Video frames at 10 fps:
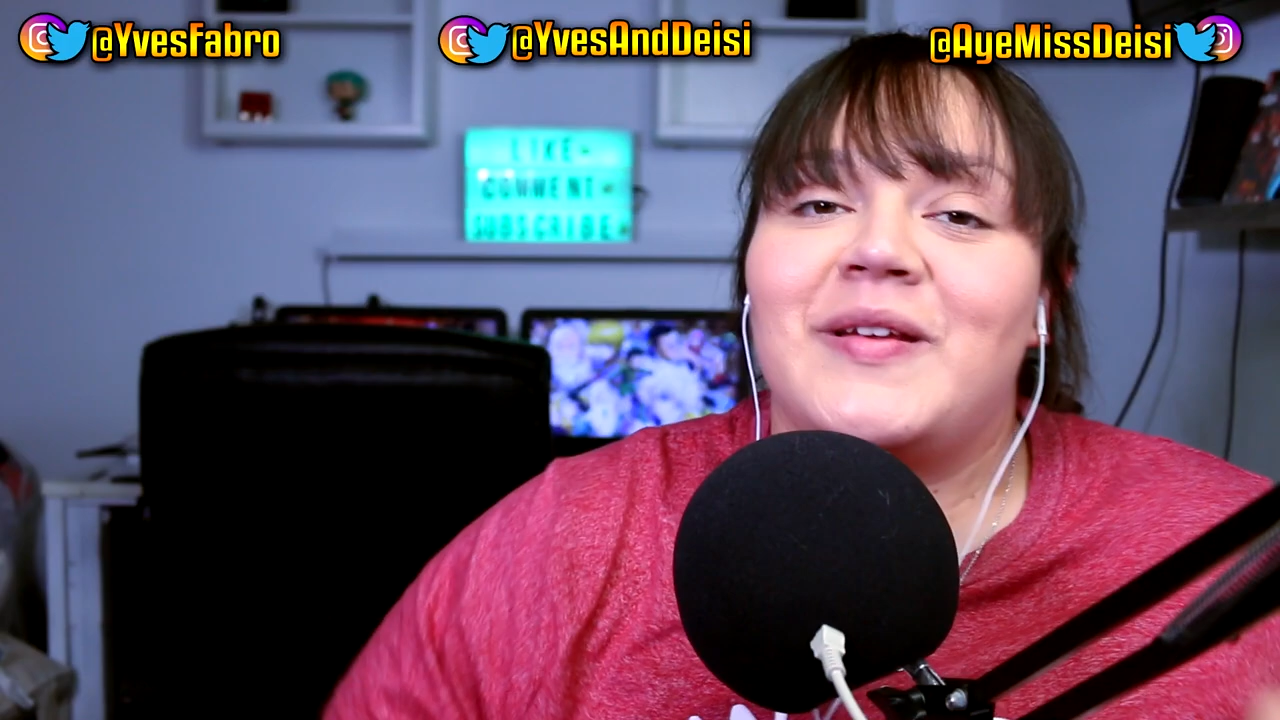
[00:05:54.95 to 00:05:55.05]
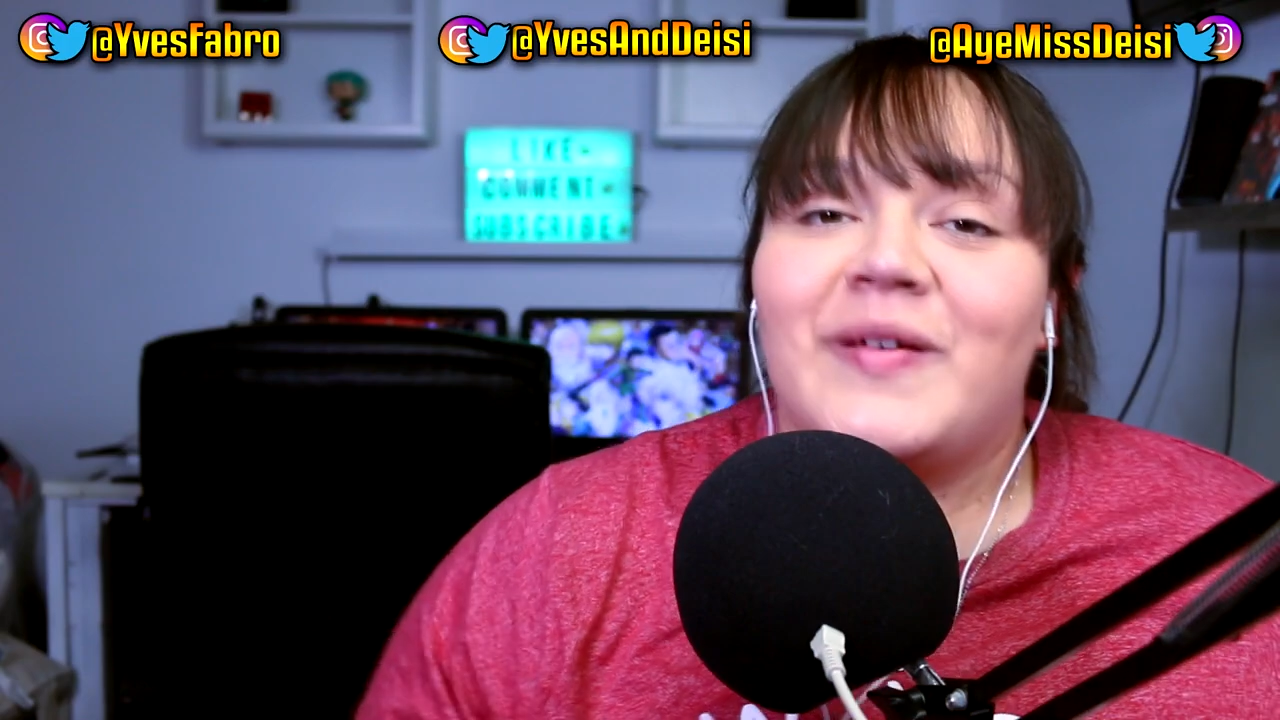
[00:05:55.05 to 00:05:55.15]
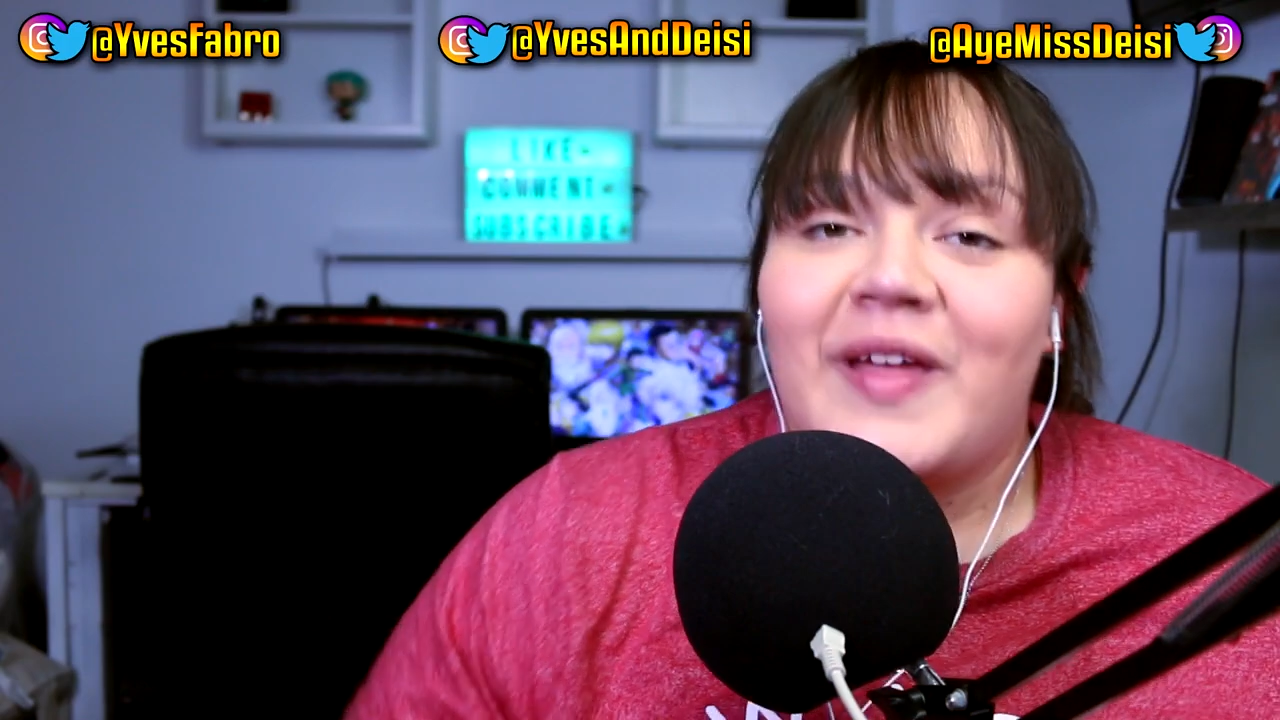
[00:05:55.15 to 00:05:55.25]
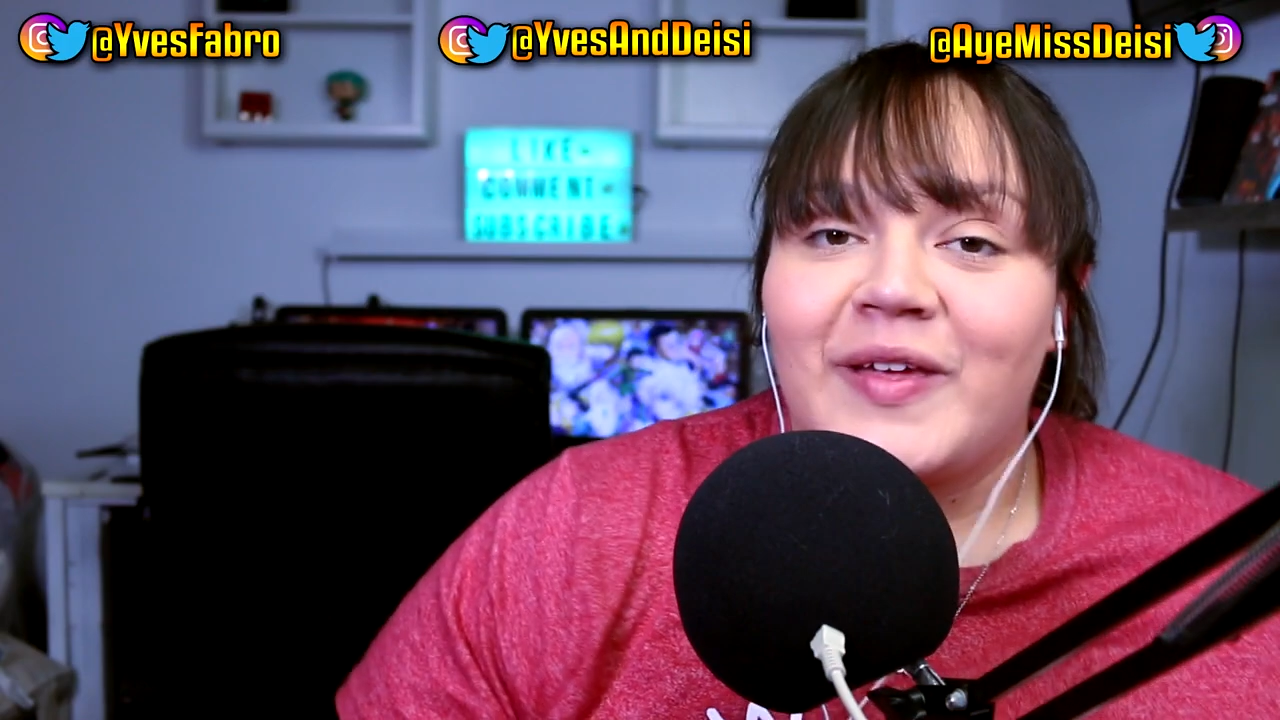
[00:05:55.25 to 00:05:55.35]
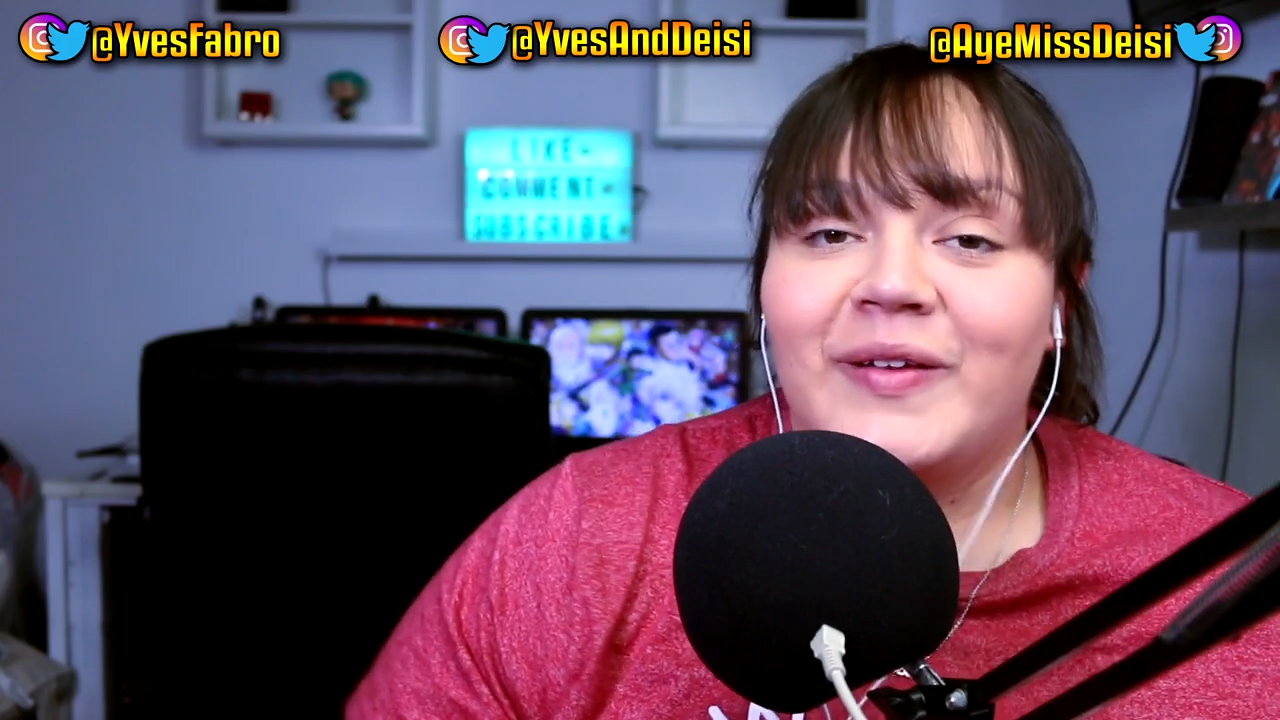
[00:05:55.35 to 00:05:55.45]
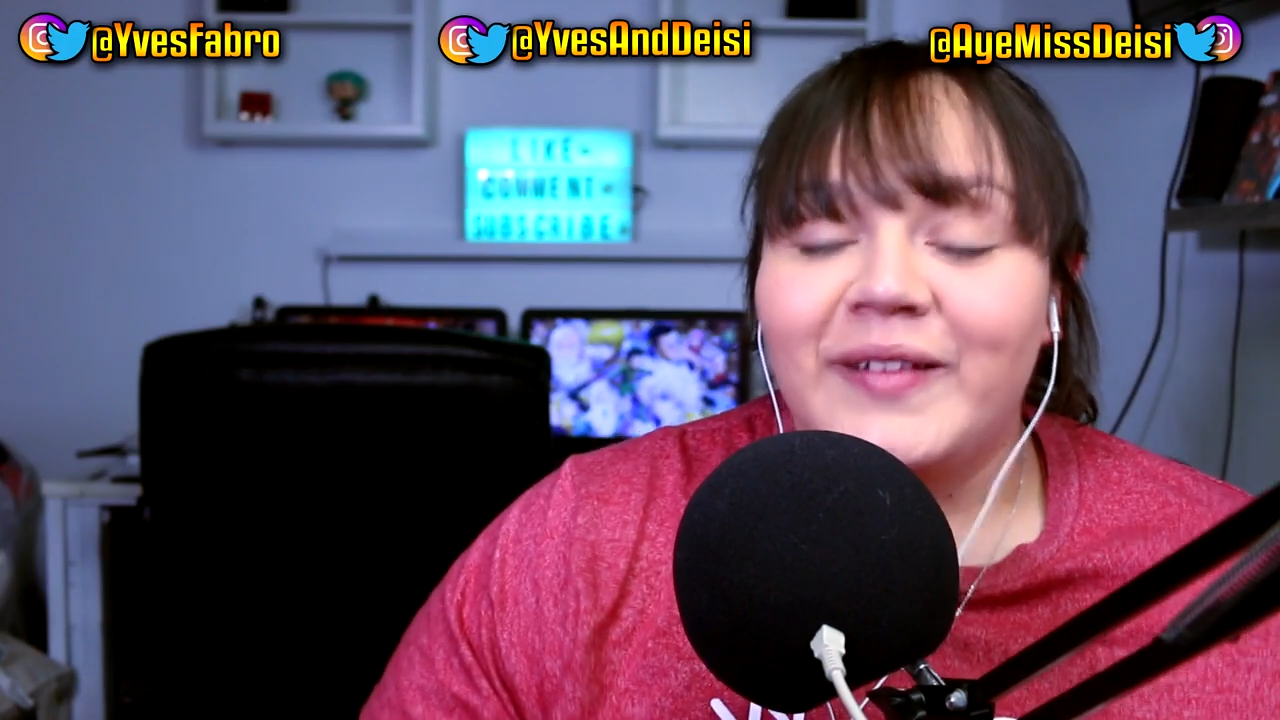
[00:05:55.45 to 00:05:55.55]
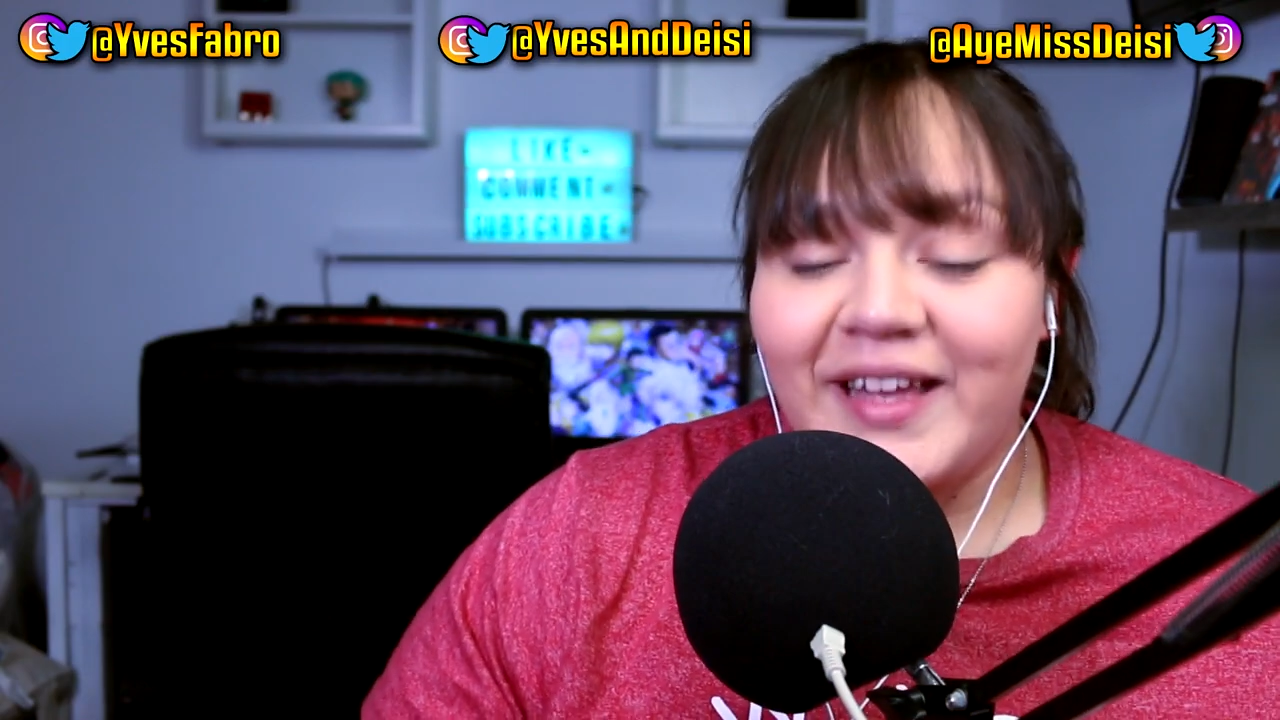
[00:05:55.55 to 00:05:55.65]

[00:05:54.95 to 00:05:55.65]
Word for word: know that you